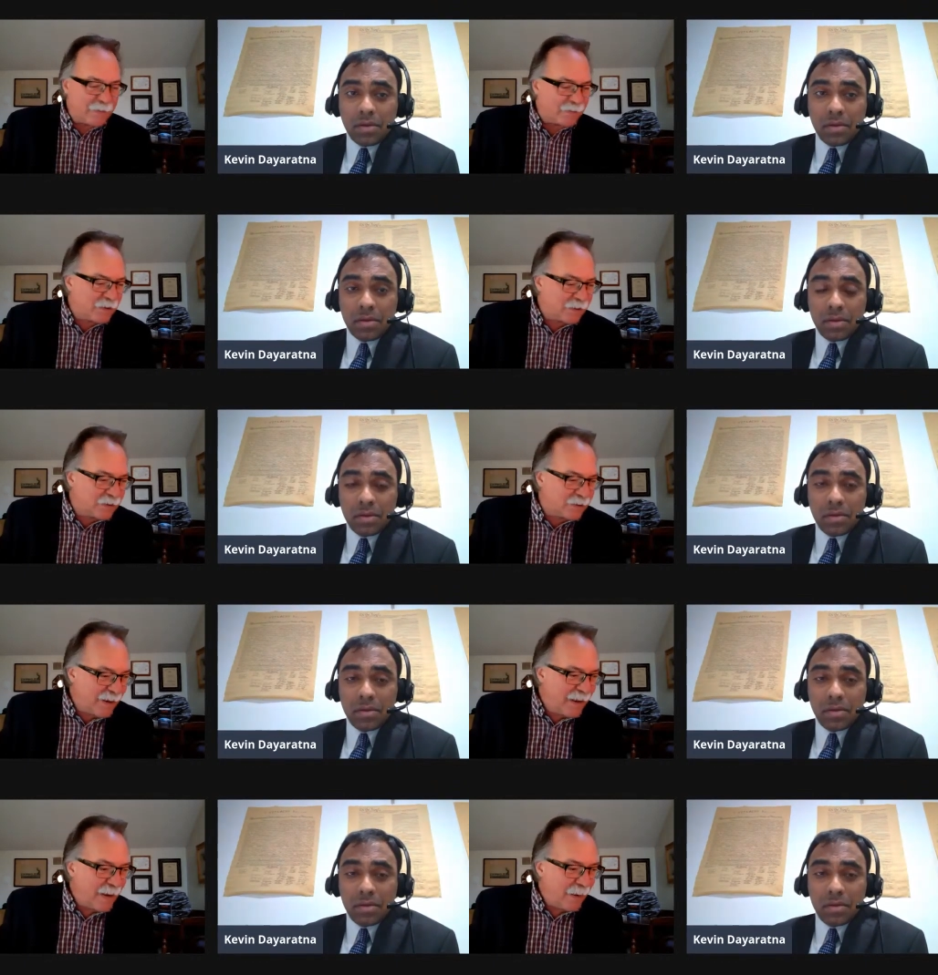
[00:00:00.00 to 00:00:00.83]
Speaker 1: And to, to,
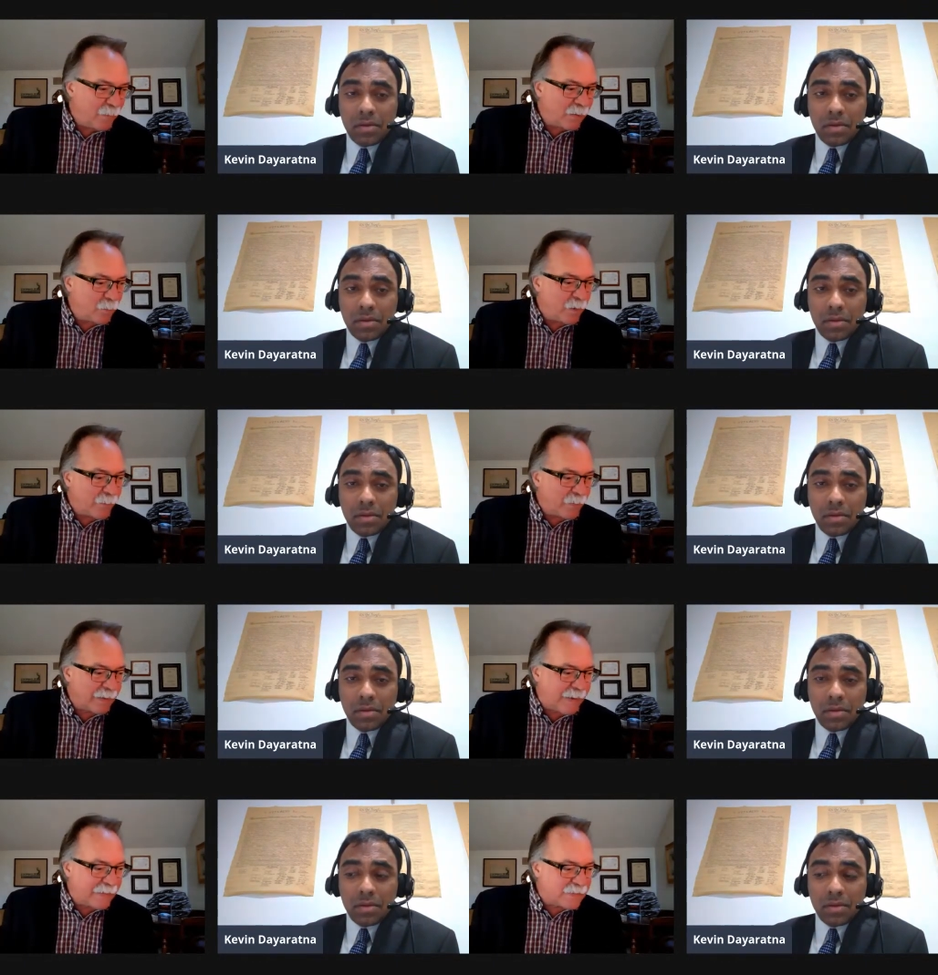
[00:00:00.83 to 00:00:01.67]
and what, what
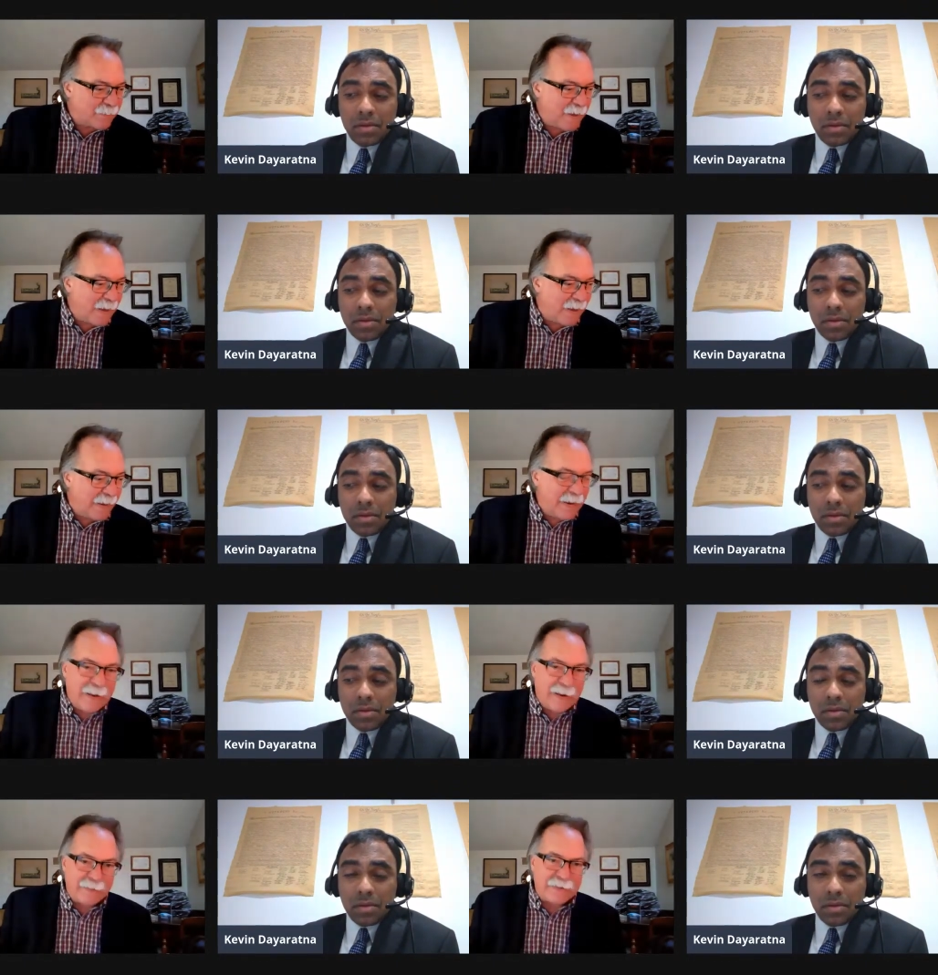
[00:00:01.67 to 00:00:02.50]
really gets me,
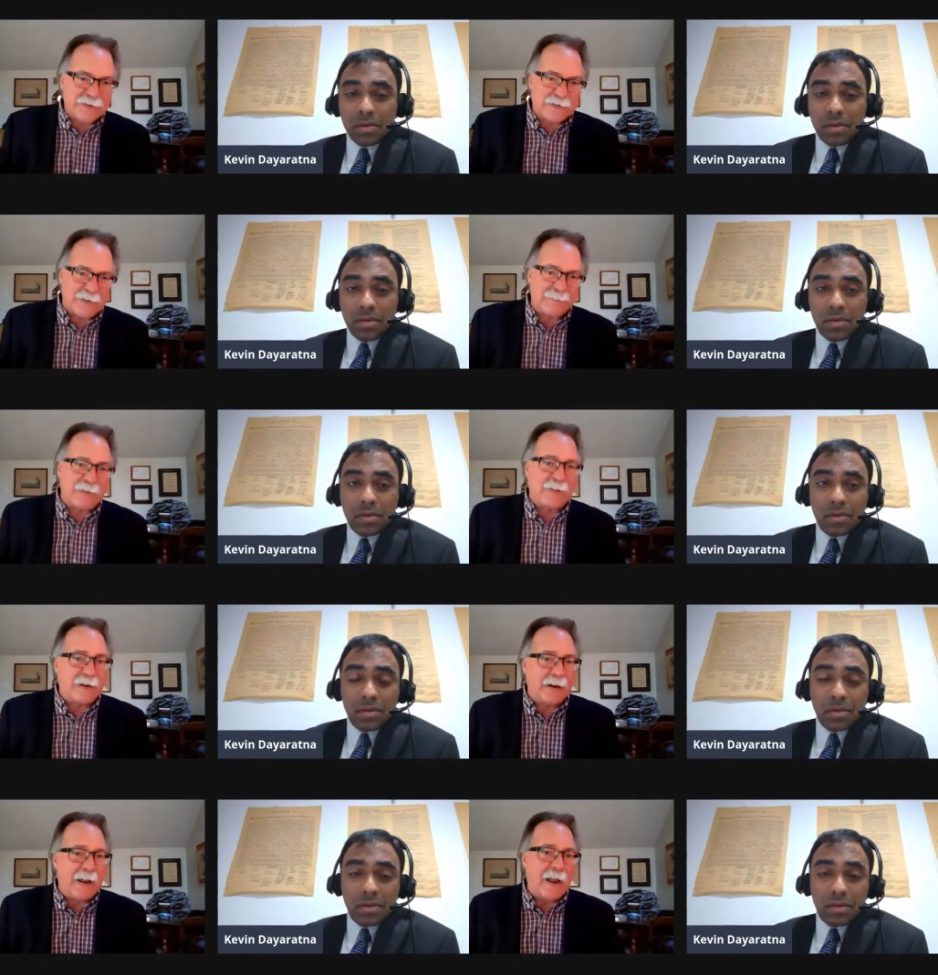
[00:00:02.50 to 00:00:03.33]
and this is
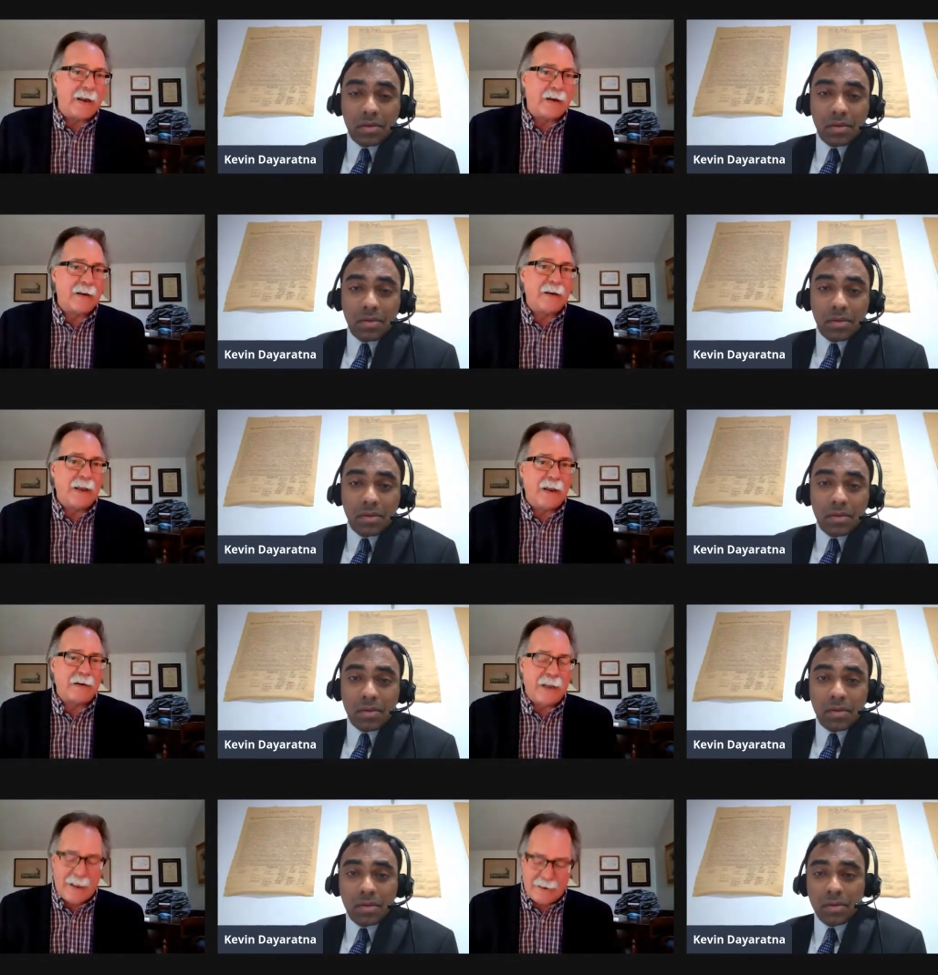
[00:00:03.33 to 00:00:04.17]
something that ag,
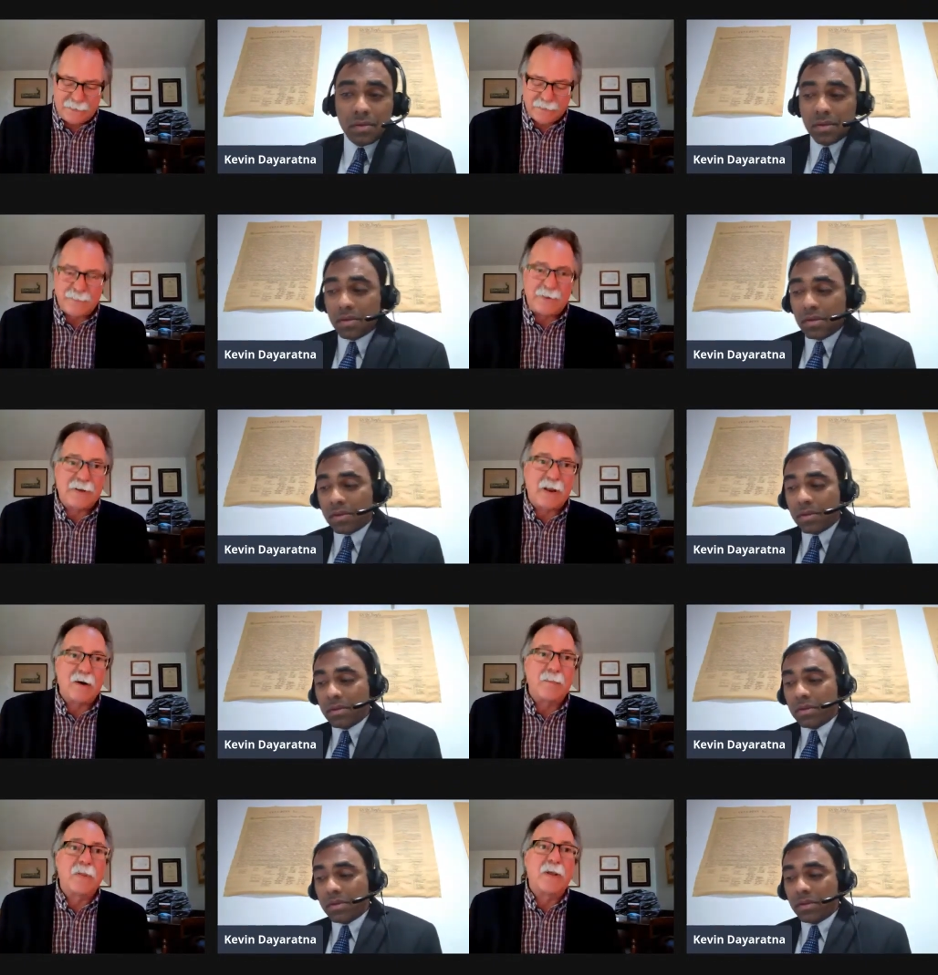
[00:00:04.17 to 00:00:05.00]
ag, angers me
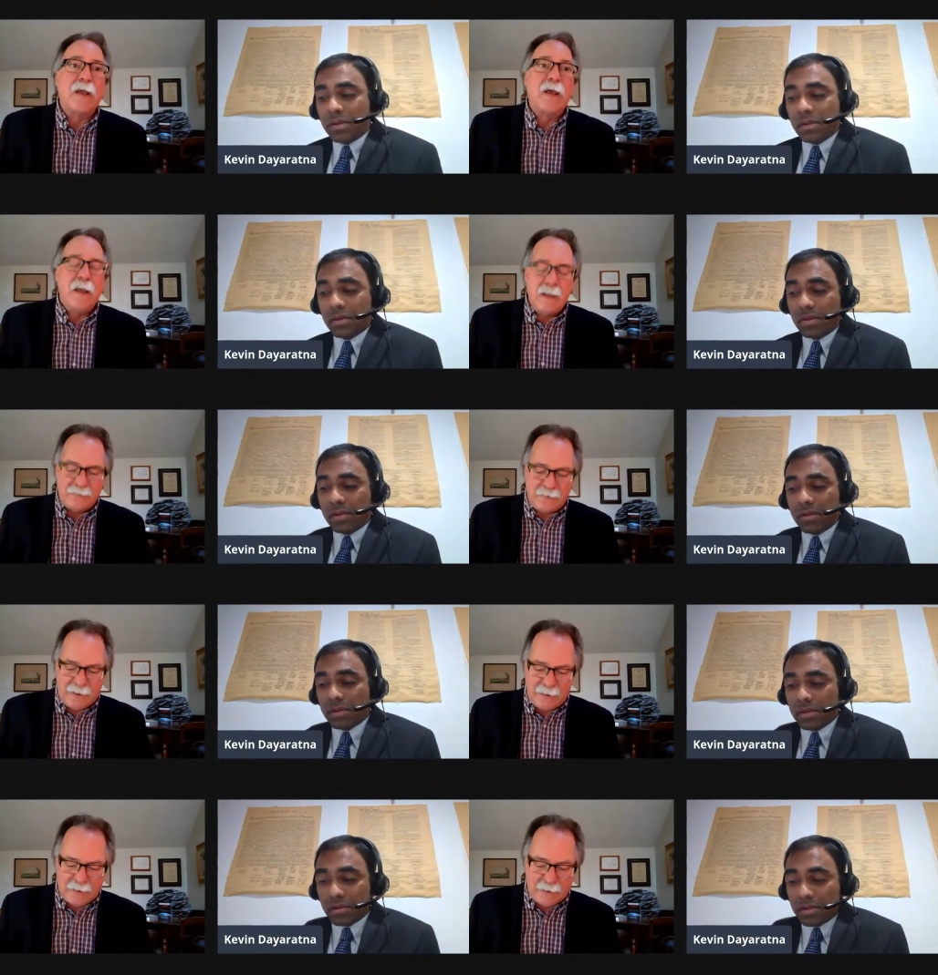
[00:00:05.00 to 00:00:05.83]
terribly,
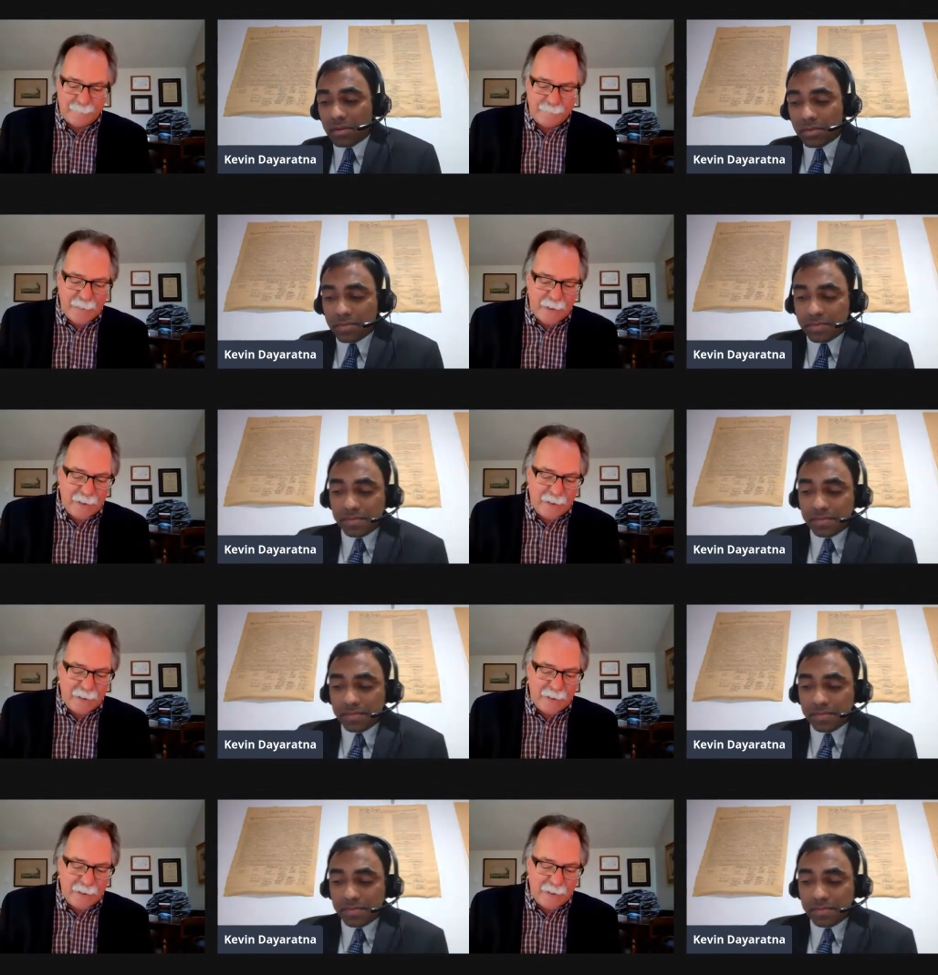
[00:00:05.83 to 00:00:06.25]
the uh,